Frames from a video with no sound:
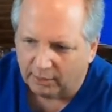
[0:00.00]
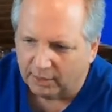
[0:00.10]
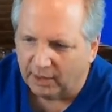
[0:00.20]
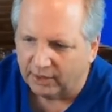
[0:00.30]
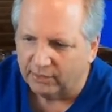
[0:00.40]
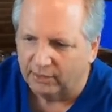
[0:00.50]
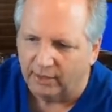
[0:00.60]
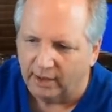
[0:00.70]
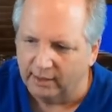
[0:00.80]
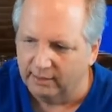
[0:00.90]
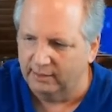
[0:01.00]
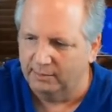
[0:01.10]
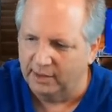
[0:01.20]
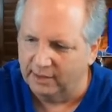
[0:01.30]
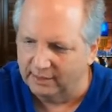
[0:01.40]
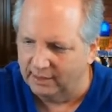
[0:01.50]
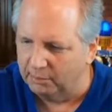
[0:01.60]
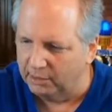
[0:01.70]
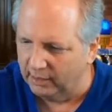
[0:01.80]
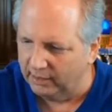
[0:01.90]
I want to make sure that I'm going to
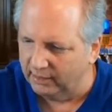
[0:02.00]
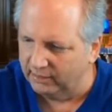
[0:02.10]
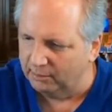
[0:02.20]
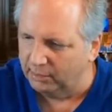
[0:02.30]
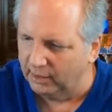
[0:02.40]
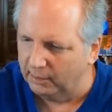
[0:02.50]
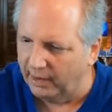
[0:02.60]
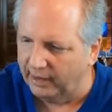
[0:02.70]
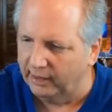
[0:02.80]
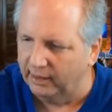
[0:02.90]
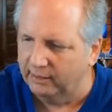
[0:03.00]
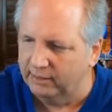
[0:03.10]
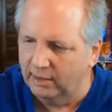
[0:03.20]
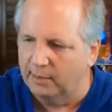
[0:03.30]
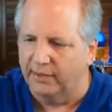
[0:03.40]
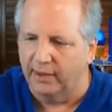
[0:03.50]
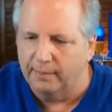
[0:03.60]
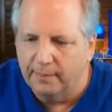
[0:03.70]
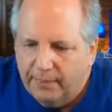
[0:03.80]
unplug this and plug it back in. Sorry about that.